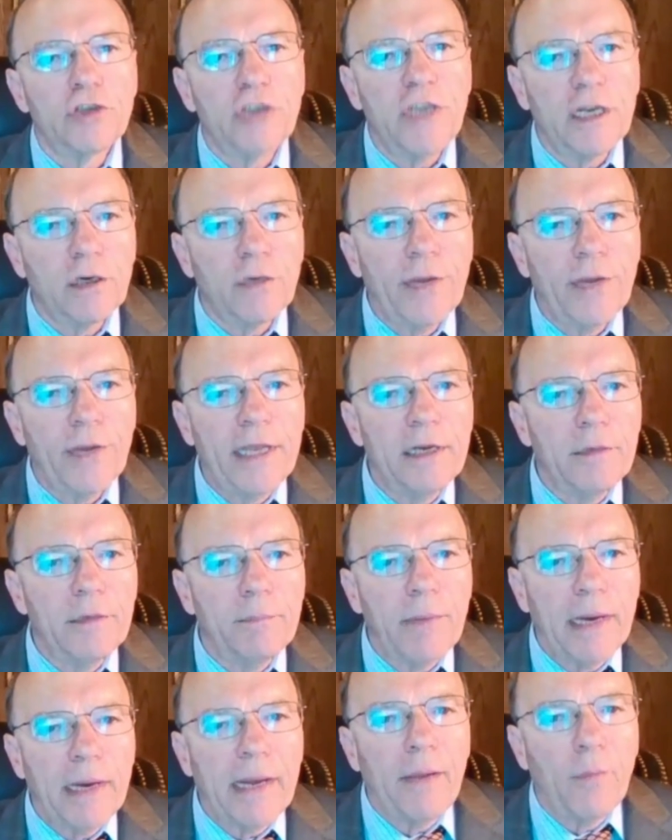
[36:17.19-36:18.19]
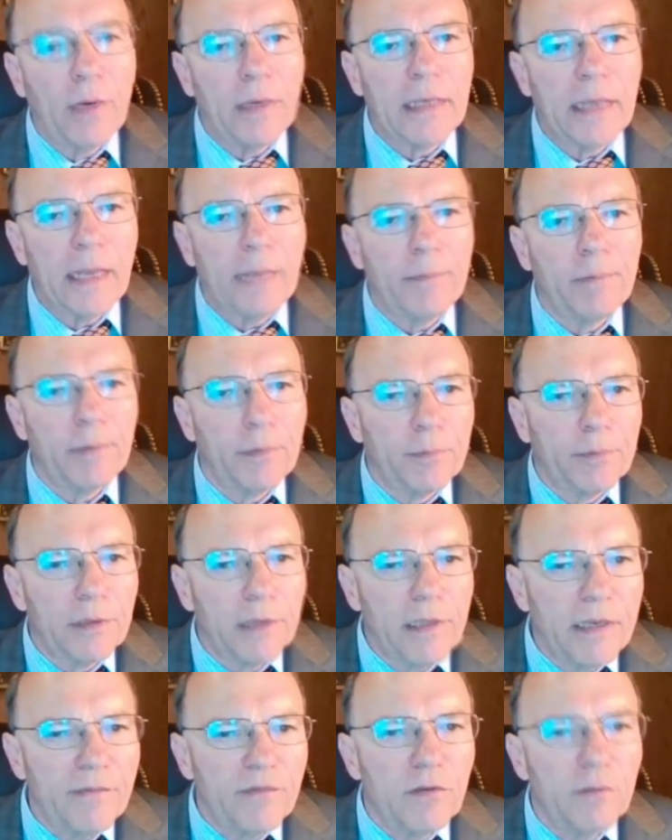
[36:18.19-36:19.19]
generated by what Kepler
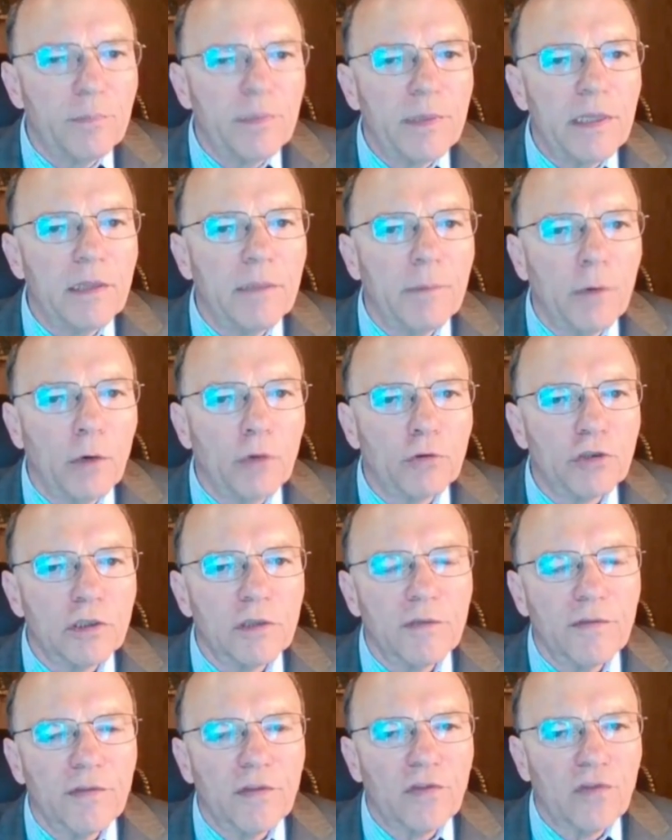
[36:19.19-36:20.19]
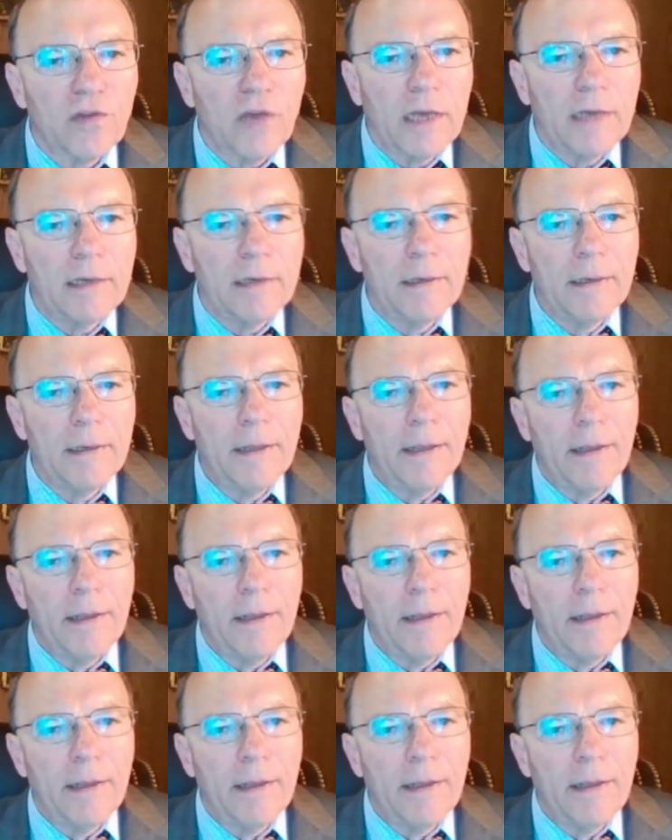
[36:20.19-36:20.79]
believed to be the motion of the sun.